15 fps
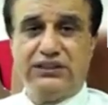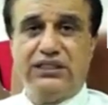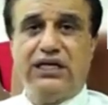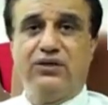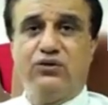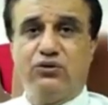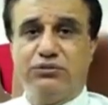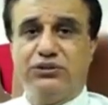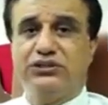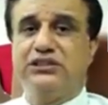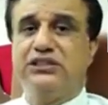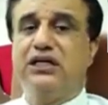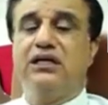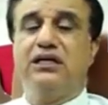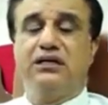in
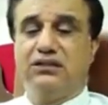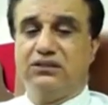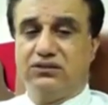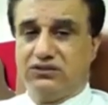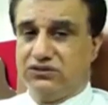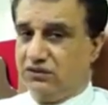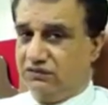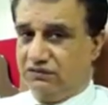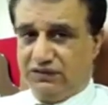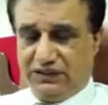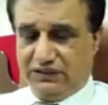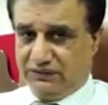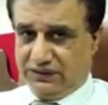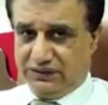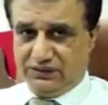gynecomastia are also
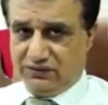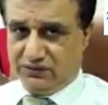very very